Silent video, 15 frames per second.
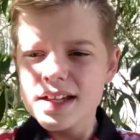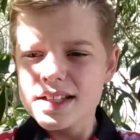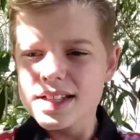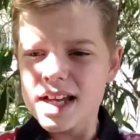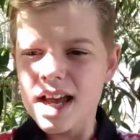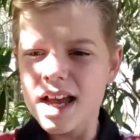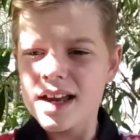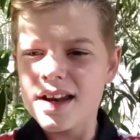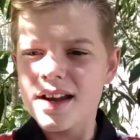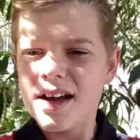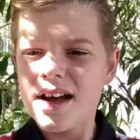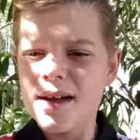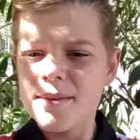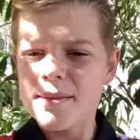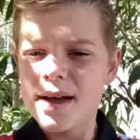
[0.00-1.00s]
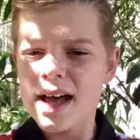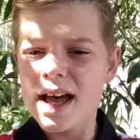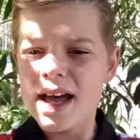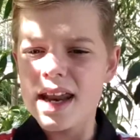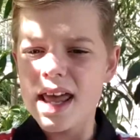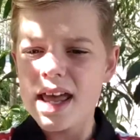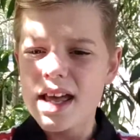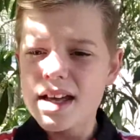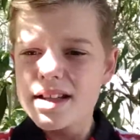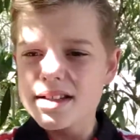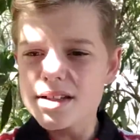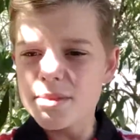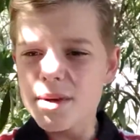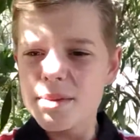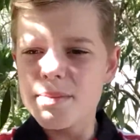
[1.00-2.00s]
Gentleman,
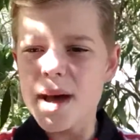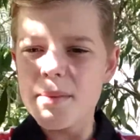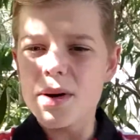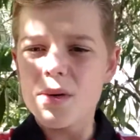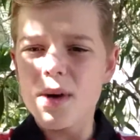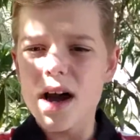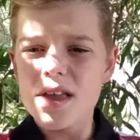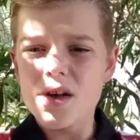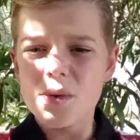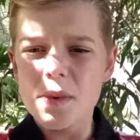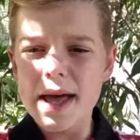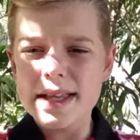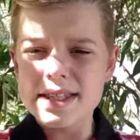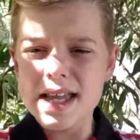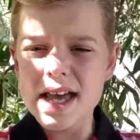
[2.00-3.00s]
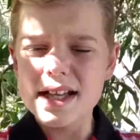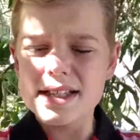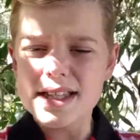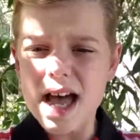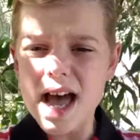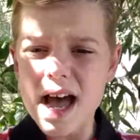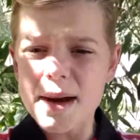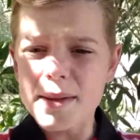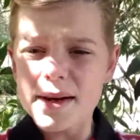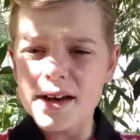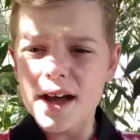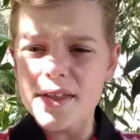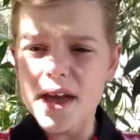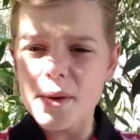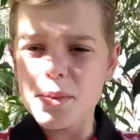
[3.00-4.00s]
tell me, baby, why you waiting so? I all
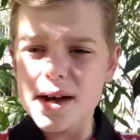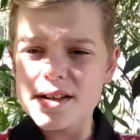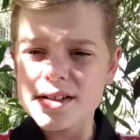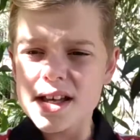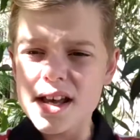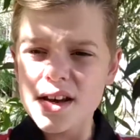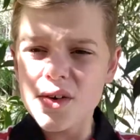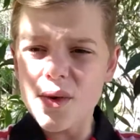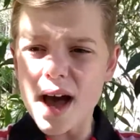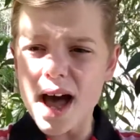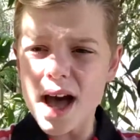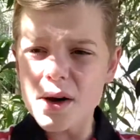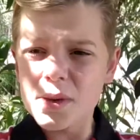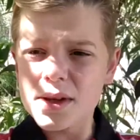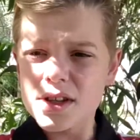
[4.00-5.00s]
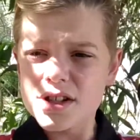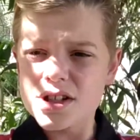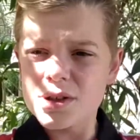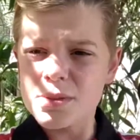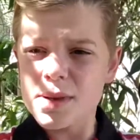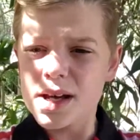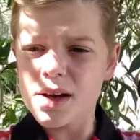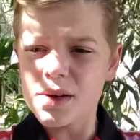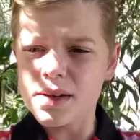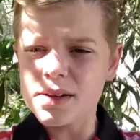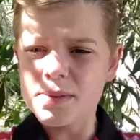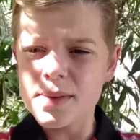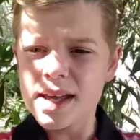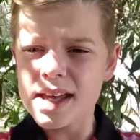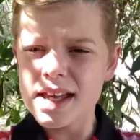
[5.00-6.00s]
that we're crown when you should be
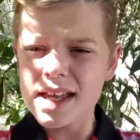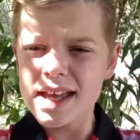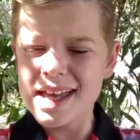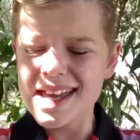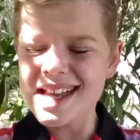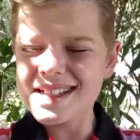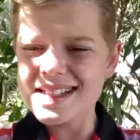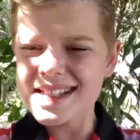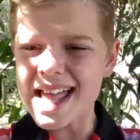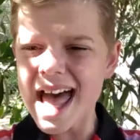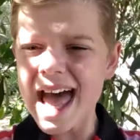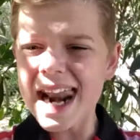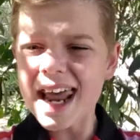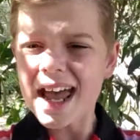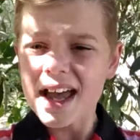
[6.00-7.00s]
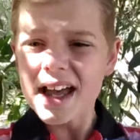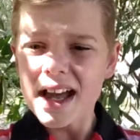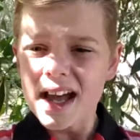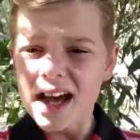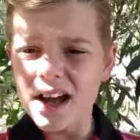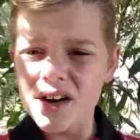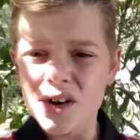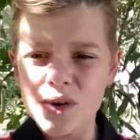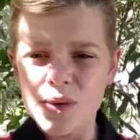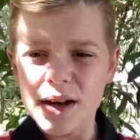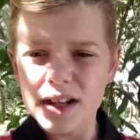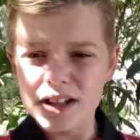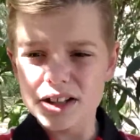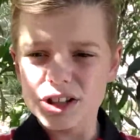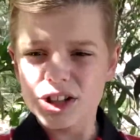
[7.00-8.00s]
with me instead. I know
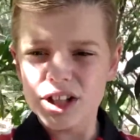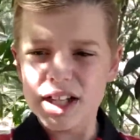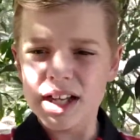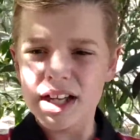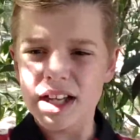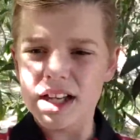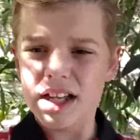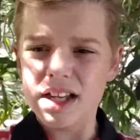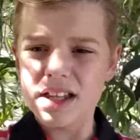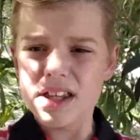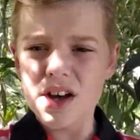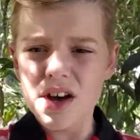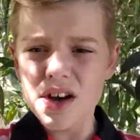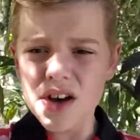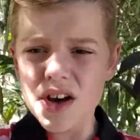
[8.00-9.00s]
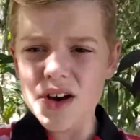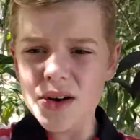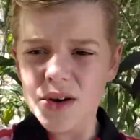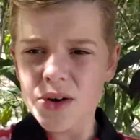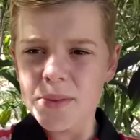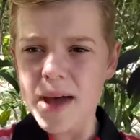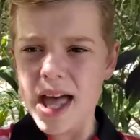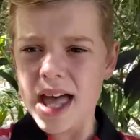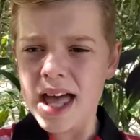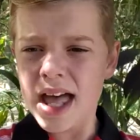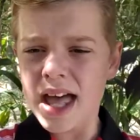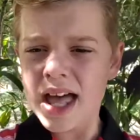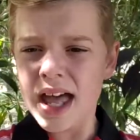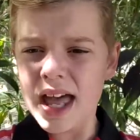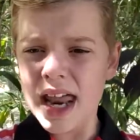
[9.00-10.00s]
I can treat you
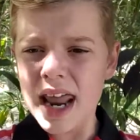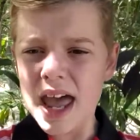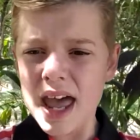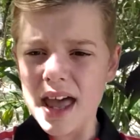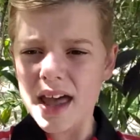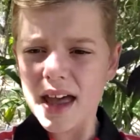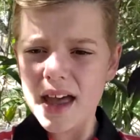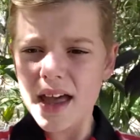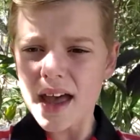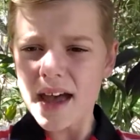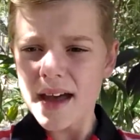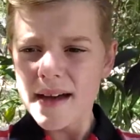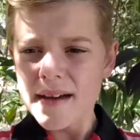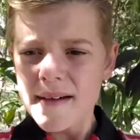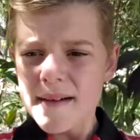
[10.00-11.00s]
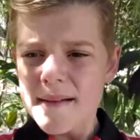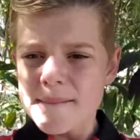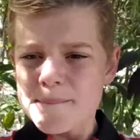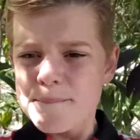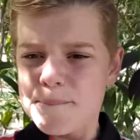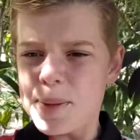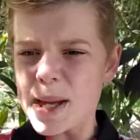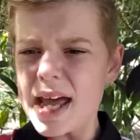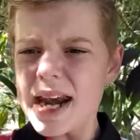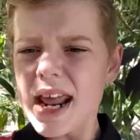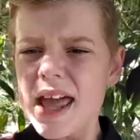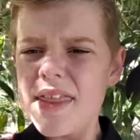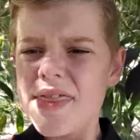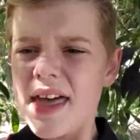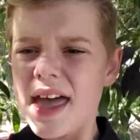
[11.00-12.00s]
better with